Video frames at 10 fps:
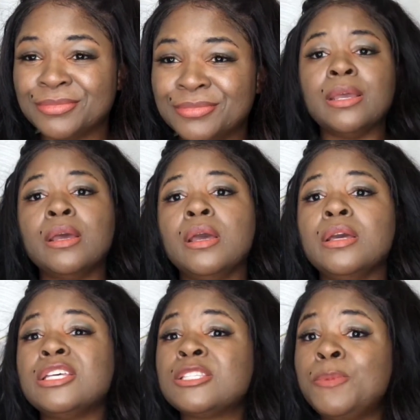
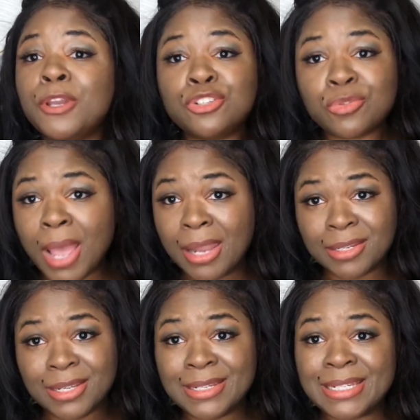Spirituality
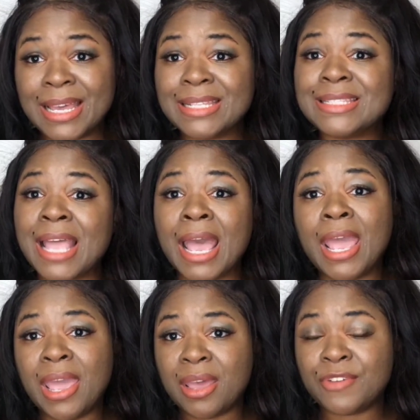does not have a
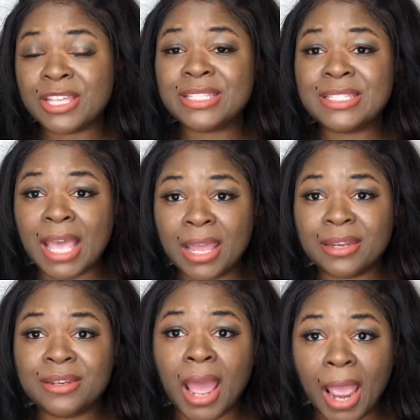set
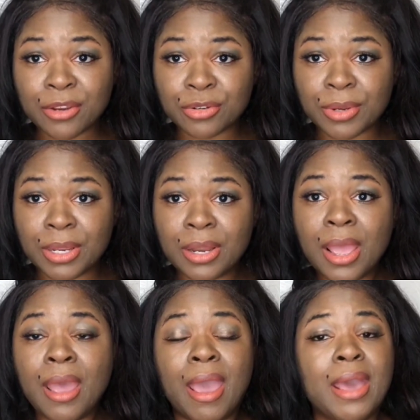doctrine. As
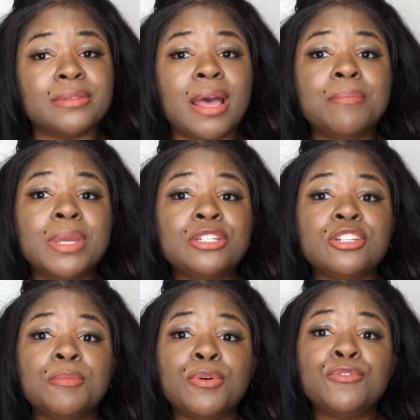I mentioned
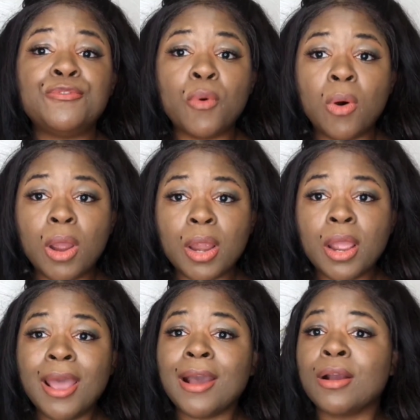before,
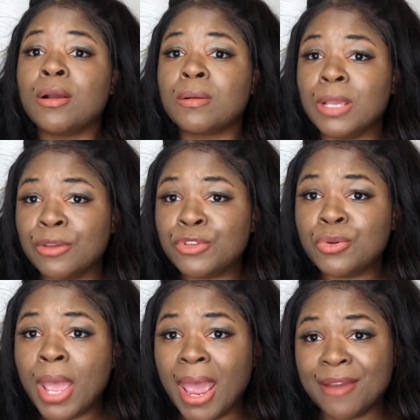if you have
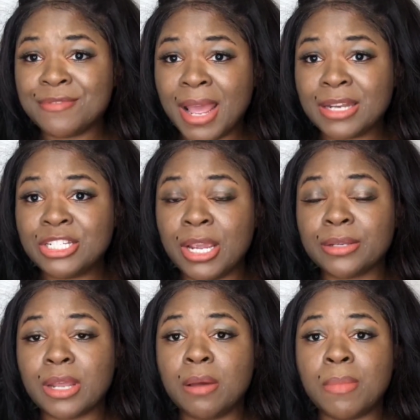not checked out my
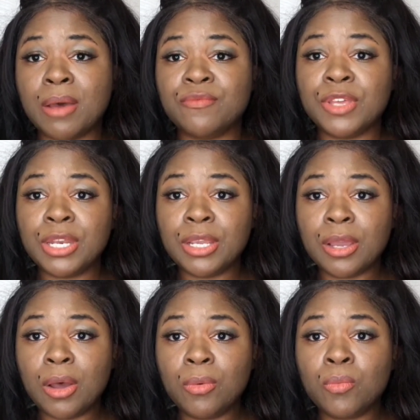video, which
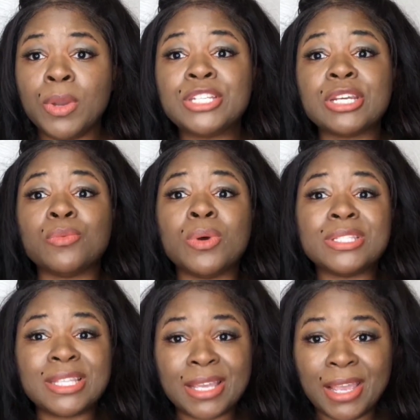once again,
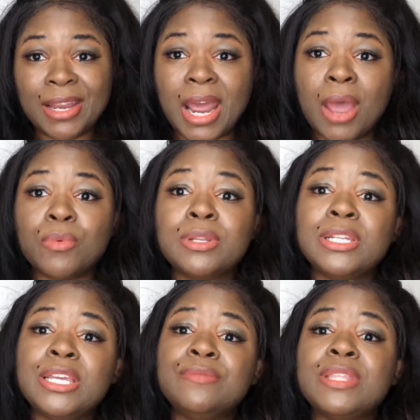I will leave the
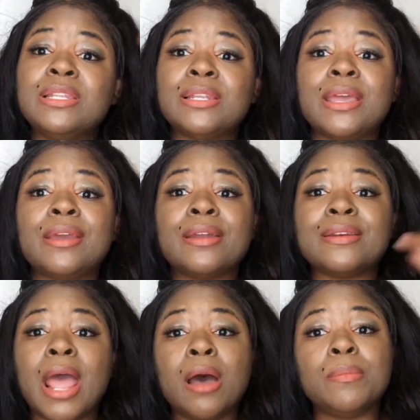link down
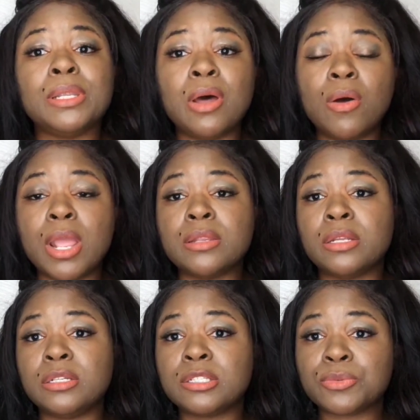below in the
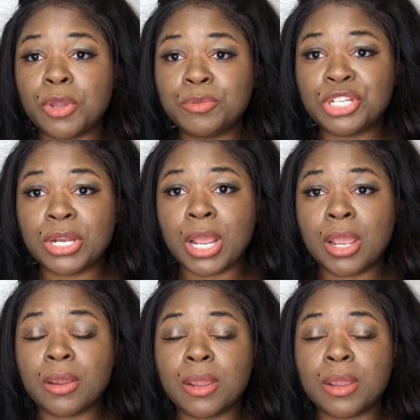description area.